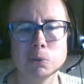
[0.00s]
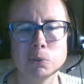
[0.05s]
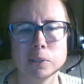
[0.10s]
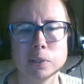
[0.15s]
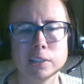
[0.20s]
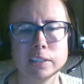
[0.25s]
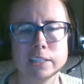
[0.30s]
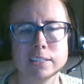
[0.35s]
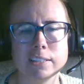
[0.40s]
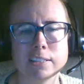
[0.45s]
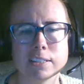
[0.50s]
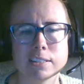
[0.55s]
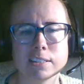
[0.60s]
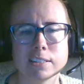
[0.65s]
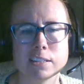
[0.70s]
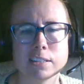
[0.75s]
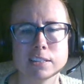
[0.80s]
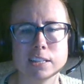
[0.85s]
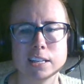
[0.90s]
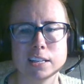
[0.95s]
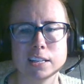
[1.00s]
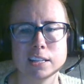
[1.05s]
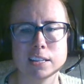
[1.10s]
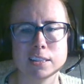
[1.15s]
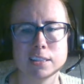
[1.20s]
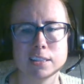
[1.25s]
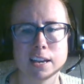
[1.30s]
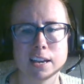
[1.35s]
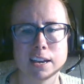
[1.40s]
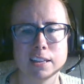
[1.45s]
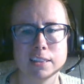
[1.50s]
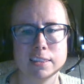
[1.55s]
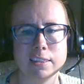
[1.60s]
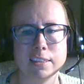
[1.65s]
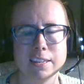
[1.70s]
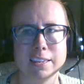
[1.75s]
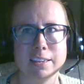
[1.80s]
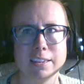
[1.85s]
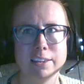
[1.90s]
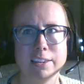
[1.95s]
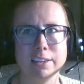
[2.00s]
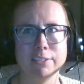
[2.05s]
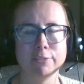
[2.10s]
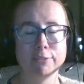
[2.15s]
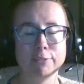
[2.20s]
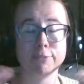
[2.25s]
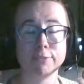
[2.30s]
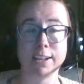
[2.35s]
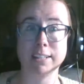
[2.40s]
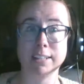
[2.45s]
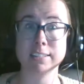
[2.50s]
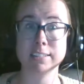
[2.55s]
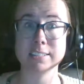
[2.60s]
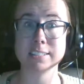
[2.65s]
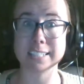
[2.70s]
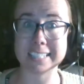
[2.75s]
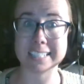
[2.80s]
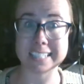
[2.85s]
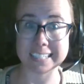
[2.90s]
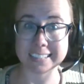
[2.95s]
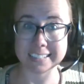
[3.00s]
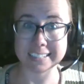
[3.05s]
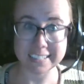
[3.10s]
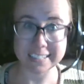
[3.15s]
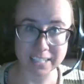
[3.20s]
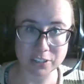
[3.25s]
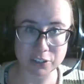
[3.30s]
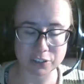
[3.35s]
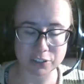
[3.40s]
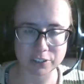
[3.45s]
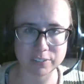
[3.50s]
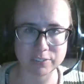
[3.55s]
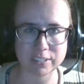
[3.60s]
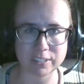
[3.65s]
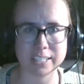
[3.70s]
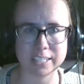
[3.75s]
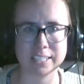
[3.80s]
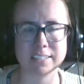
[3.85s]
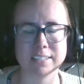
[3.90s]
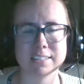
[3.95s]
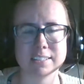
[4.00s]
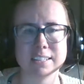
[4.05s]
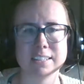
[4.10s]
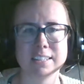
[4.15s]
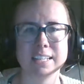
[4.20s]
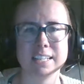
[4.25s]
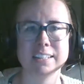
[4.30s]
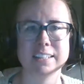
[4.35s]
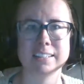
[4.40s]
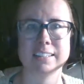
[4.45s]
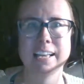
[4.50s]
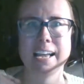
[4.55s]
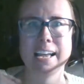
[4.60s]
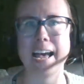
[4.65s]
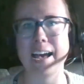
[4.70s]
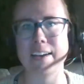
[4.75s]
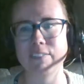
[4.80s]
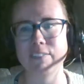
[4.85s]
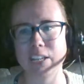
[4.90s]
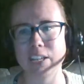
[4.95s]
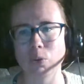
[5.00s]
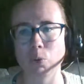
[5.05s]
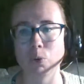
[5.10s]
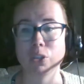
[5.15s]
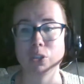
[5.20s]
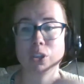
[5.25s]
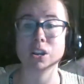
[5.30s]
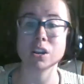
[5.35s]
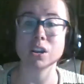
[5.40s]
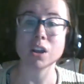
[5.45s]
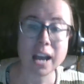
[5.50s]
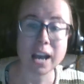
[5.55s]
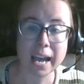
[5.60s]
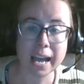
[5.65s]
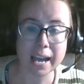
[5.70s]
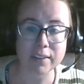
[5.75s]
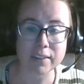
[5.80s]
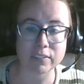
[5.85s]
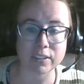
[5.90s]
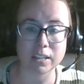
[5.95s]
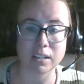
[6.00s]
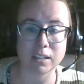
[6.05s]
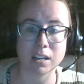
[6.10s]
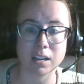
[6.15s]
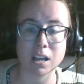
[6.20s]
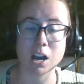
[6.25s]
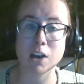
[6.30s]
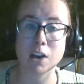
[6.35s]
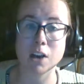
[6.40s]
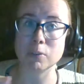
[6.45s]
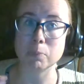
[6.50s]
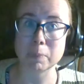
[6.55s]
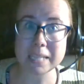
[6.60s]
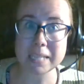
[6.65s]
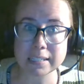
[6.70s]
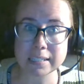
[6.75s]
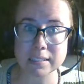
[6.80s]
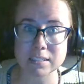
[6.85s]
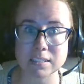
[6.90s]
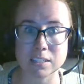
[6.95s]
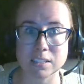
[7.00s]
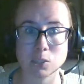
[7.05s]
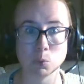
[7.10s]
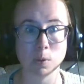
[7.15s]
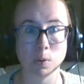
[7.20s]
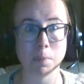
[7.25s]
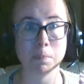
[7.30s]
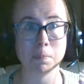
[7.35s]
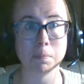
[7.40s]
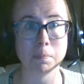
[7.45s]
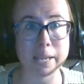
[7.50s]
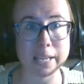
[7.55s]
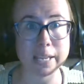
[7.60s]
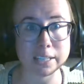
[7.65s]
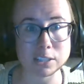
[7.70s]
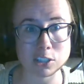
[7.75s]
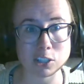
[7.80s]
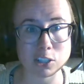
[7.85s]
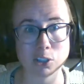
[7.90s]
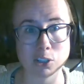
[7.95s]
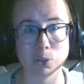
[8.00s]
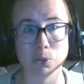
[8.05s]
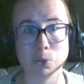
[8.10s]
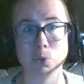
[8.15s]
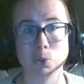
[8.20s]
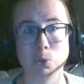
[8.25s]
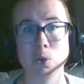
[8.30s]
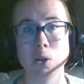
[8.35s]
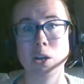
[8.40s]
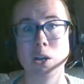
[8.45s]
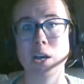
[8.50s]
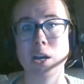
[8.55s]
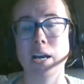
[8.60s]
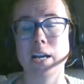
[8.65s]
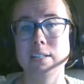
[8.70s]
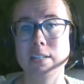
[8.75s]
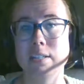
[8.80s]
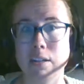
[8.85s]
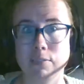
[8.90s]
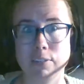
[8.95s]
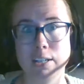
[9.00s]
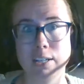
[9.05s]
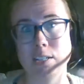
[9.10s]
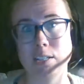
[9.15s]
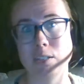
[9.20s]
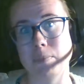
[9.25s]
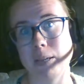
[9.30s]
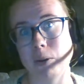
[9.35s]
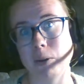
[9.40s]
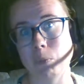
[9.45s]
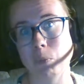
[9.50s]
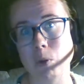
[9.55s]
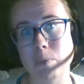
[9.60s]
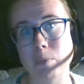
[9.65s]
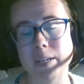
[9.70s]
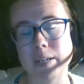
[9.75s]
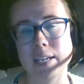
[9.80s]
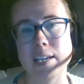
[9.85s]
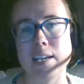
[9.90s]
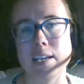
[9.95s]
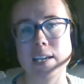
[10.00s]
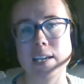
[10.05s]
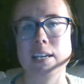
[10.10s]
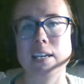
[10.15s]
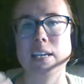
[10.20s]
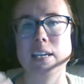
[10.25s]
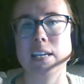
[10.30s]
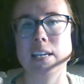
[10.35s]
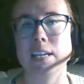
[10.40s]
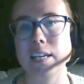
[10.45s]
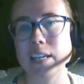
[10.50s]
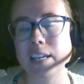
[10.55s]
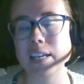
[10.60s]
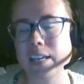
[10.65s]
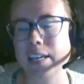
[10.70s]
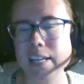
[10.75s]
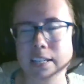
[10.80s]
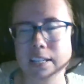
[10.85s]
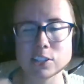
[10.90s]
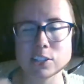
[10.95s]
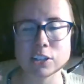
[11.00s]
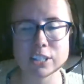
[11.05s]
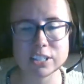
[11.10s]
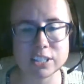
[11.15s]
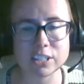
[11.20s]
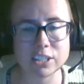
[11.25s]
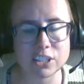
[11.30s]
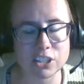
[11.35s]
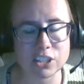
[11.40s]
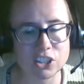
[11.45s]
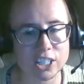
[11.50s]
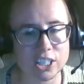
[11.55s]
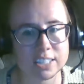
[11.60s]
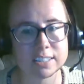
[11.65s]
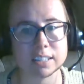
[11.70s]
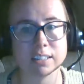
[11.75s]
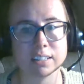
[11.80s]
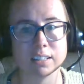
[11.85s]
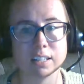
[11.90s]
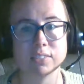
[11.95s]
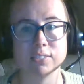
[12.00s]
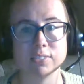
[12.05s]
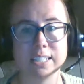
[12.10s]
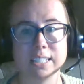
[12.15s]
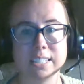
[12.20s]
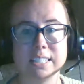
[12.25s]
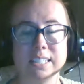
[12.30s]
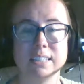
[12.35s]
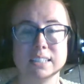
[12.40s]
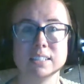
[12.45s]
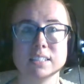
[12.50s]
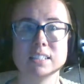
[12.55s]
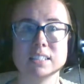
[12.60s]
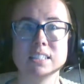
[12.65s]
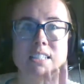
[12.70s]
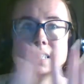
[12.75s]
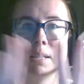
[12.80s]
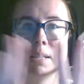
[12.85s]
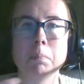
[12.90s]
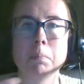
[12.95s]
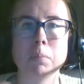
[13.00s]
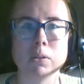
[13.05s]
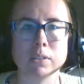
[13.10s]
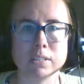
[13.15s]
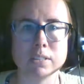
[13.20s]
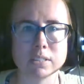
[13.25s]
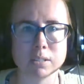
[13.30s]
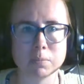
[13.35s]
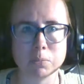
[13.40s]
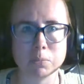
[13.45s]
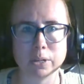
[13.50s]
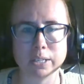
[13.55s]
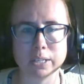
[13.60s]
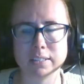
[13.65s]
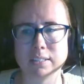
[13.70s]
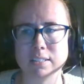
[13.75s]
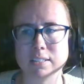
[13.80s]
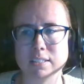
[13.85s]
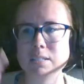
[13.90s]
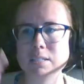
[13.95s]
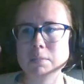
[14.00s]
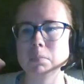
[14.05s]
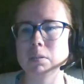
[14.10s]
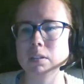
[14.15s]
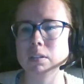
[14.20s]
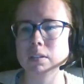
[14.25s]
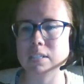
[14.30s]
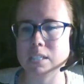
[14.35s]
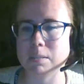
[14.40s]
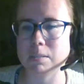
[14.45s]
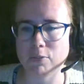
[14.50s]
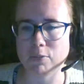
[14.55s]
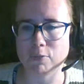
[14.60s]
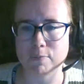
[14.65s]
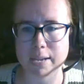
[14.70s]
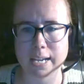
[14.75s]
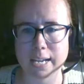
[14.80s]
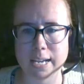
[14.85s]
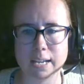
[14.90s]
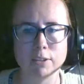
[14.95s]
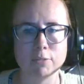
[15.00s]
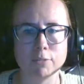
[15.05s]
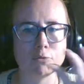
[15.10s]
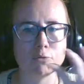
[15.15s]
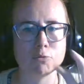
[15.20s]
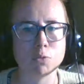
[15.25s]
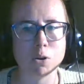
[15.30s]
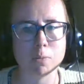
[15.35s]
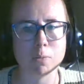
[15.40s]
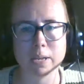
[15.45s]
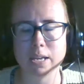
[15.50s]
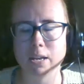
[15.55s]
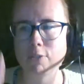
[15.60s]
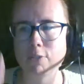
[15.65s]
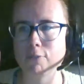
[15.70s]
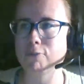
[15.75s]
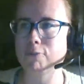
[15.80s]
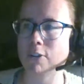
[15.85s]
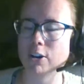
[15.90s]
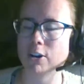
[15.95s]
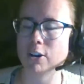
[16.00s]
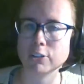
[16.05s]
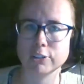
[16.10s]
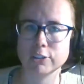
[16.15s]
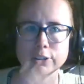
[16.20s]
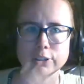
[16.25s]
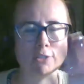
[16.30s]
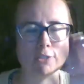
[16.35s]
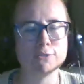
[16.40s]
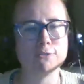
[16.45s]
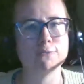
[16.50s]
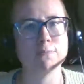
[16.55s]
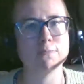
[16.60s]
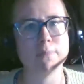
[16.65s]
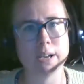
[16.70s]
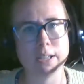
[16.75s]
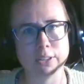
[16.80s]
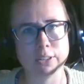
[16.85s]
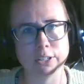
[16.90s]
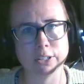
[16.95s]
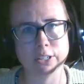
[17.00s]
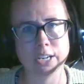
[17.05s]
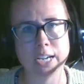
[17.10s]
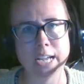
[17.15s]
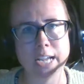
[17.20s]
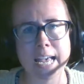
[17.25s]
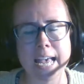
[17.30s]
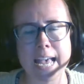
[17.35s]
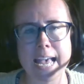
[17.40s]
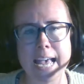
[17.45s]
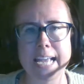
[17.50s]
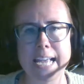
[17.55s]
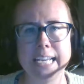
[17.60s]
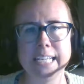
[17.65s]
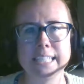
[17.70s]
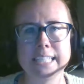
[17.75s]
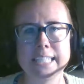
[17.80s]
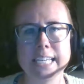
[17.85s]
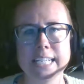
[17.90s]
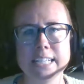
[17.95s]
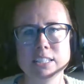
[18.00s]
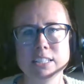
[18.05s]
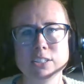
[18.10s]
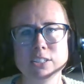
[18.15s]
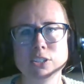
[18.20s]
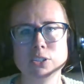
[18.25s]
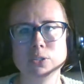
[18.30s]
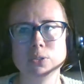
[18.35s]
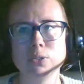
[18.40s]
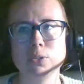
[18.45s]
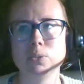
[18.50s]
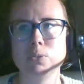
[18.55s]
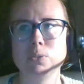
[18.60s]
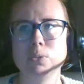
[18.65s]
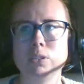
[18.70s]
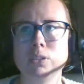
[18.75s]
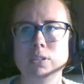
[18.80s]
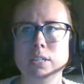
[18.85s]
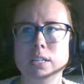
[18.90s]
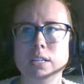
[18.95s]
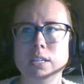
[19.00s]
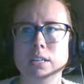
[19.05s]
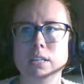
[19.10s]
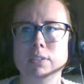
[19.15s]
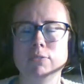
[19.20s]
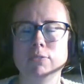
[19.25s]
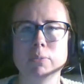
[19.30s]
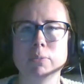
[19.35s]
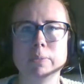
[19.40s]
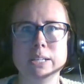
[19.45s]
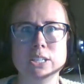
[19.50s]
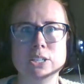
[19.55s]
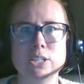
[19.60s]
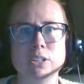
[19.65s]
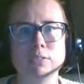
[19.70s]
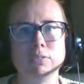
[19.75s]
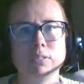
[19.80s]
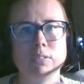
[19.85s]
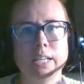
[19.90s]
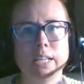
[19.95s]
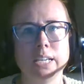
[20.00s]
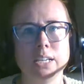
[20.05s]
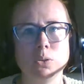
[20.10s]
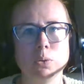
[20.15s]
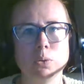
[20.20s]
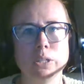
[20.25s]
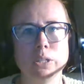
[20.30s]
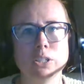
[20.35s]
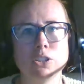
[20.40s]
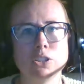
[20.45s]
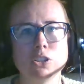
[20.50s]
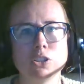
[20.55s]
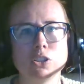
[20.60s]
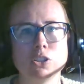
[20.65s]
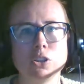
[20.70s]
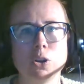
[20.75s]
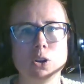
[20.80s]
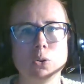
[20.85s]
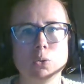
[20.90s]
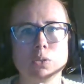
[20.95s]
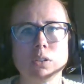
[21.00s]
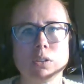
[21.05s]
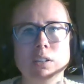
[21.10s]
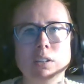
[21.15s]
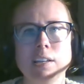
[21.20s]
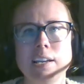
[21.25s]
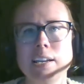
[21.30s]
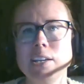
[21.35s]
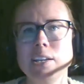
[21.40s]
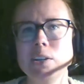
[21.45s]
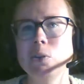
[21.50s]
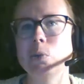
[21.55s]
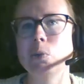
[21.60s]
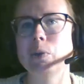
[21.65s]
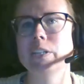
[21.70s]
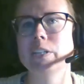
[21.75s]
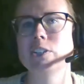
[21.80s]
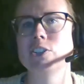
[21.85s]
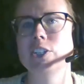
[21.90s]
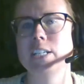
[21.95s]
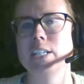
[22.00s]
really doesn't think that the phallus is at the center of it. He doesn't think that the having or the not having of a penis is what makes you identify as man or woman. He started to suggest that a lot of it is in the symbolism, right? The symbolism of man, of woman, of father, of mother. And he takes it to the formation of language. So language,